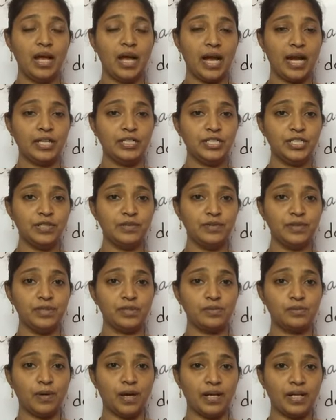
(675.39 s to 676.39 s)
and she
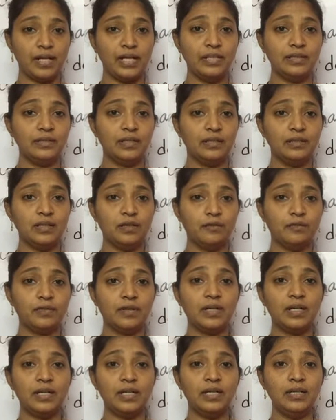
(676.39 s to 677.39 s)
was worried that the
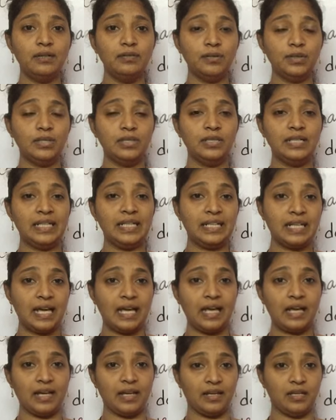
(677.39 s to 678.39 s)
world would
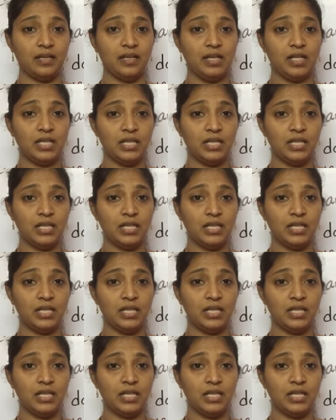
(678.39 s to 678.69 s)
decay.